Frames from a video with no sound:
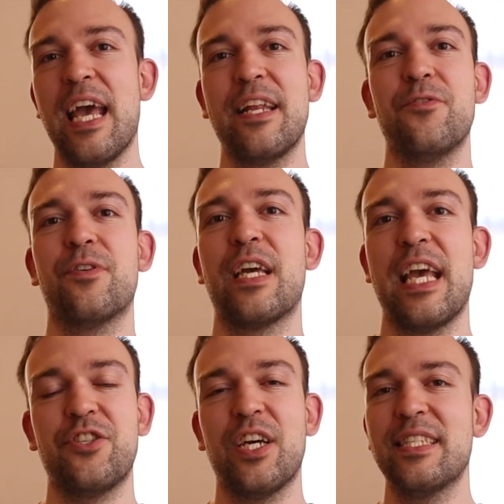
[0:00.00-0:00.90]
and you
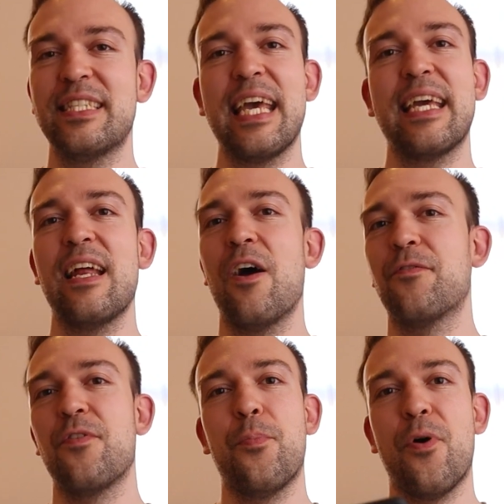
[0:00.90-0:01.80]
can just take it out
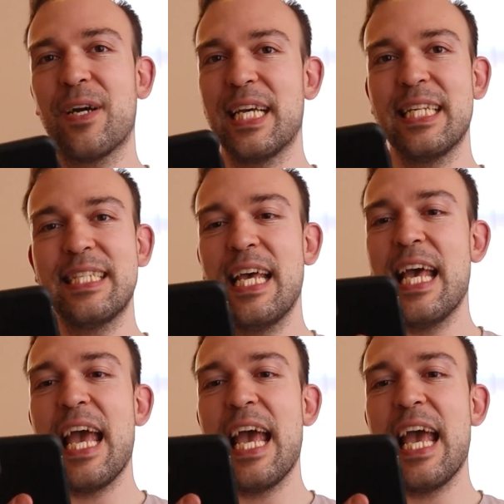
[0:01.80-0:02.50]
of your pockets